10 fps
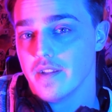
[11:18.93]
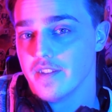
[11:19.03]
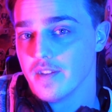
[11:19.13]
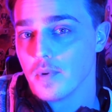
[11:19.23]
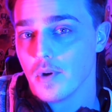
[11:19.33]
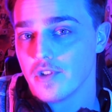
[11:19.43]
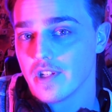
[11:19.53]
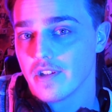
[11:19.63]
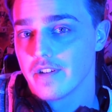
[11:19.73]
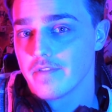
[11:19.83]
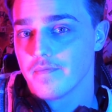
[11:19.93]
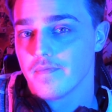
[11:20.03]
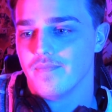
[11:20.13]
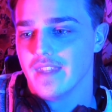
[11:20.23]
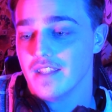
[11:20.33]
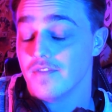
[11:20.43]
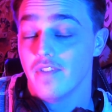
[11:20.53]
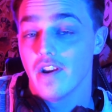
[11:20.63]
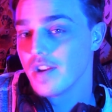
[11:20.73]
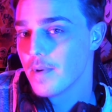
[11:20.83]
is approaching her is
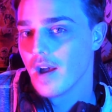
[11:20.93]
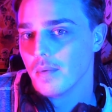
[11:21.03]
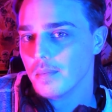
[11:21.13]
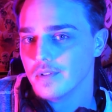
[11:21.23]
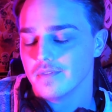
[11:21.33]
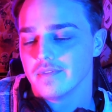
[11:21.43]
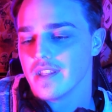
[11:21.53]
very palpable.